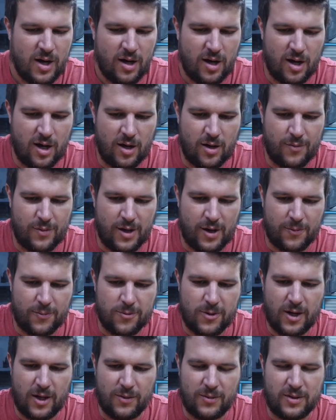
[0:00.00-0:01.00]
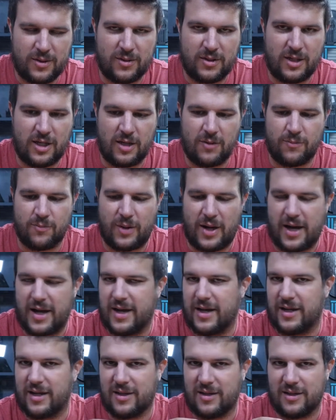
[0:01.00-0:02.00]
I'll probably keep
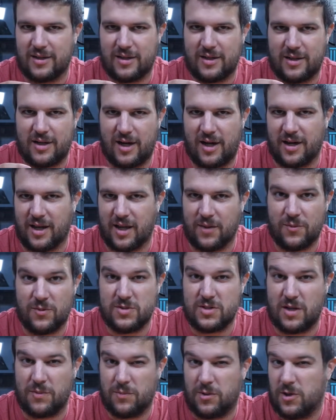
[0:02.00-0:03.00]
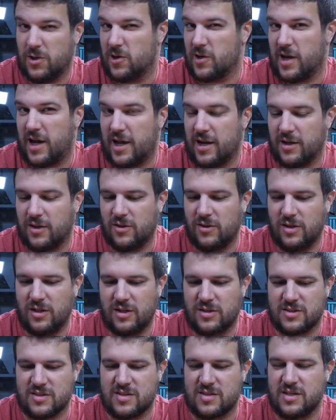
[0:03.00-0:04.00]
buying on Amazon
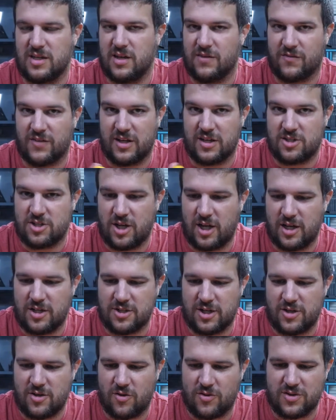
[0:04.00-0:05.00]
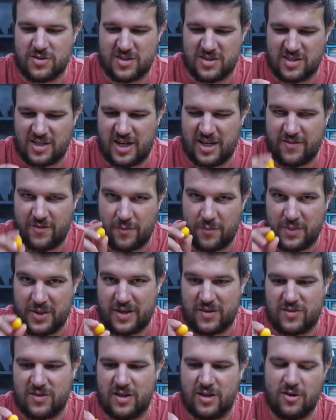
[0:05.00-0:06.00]
periodically to see if they change. I know this is kind of a
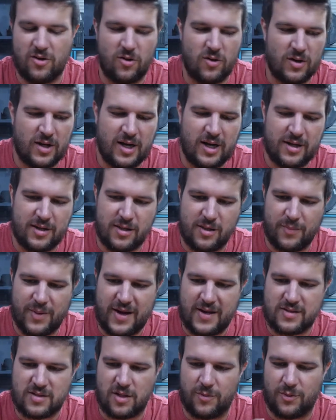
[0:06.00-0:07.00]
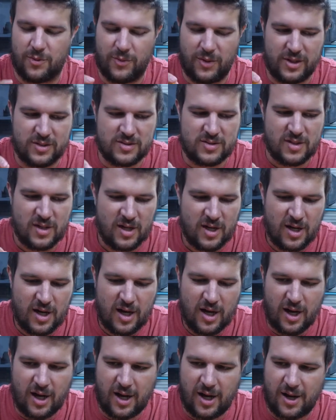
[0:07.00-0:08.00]
big thing going on in the past couple months.
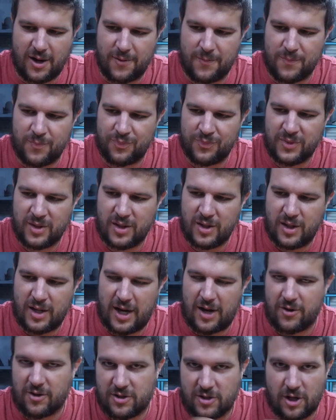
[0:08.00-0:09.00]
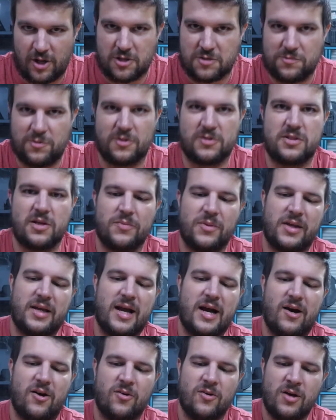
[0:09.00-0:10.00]
Out of Darts put something
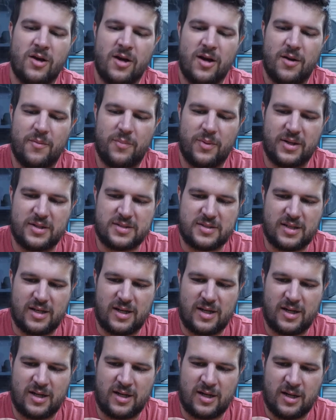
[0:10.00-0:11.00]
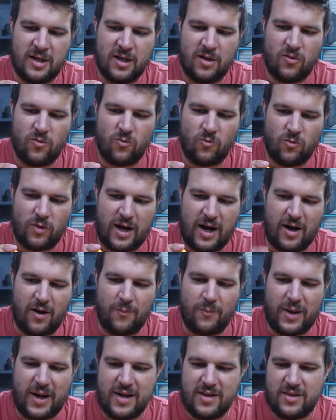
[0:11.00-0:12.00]
out, but
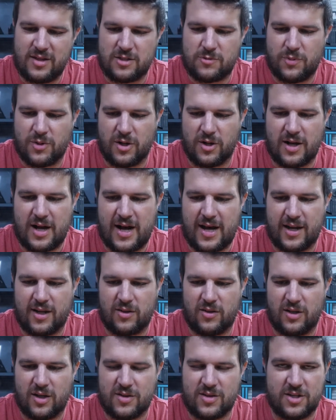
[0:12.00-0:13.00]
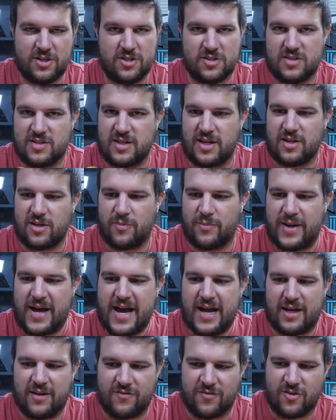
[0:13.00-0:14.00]
I'll buy these periodically and then just send them
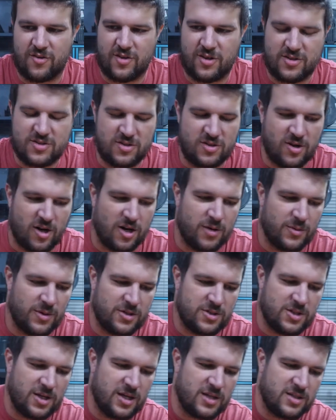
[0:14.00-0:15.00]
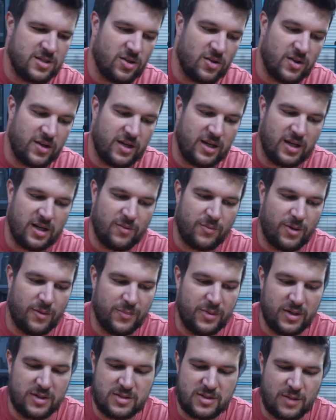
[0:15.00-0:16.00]
back if they're this garbage until they get them up.
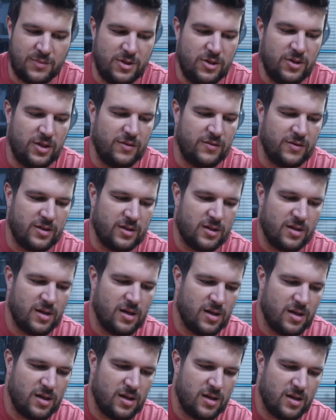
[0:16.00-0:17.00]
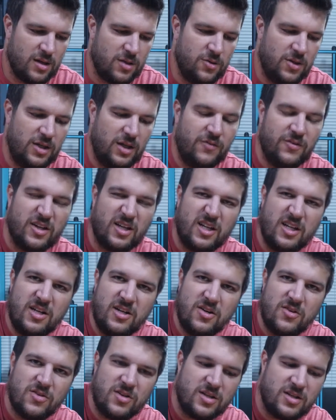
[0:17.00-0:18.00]
Because I mean, you can even
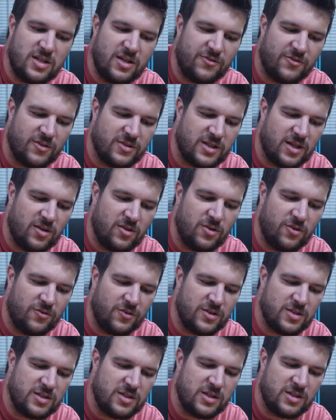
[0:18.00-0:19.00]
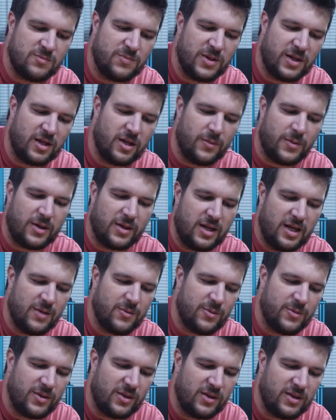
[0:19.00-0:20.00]
hear the difference. I don't know if this is picking up on
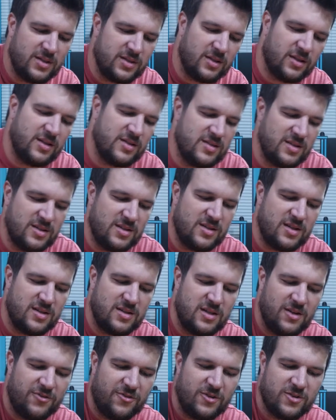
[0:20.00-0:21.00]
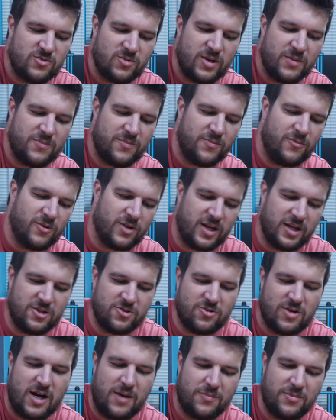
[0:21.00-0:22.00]
camera, but listen to the difference when I
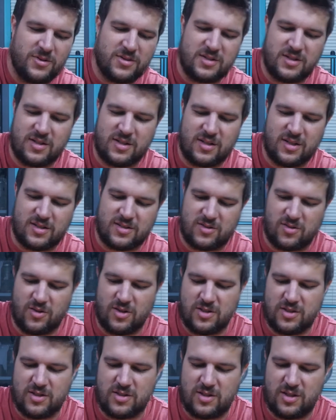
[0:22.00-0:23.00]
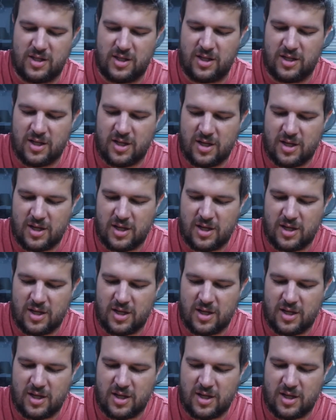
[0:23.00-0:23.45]
drop this into this. So this is the